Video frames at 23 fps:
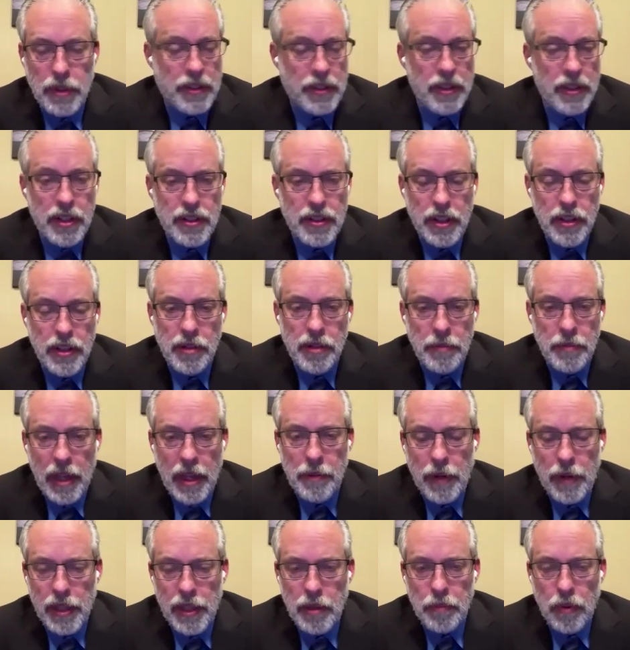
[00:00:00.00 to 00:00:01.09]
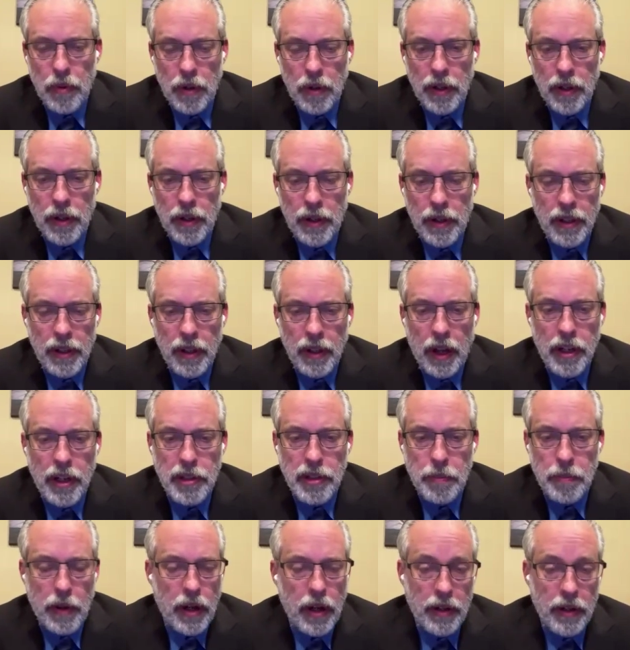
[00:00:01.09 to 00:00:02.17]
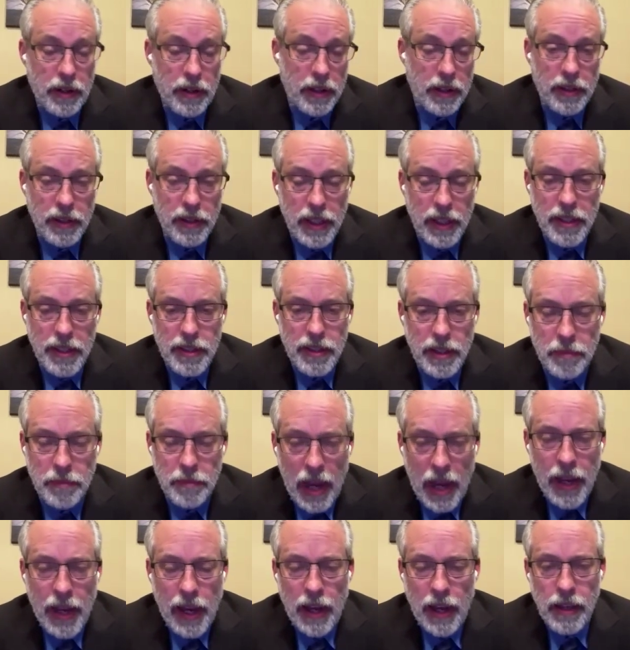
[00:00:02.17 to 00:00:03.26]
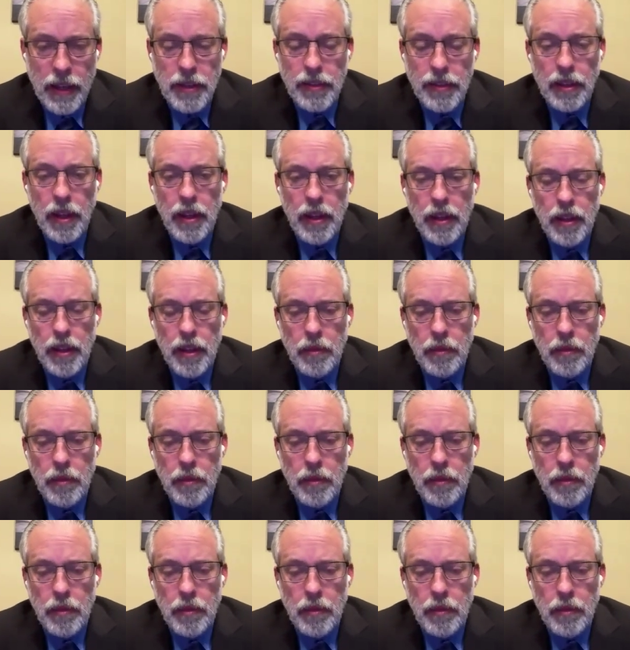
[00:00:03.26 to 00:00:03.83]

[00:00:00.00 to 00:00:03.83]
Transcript: was a decision made by the board in large part, at least in my eyes,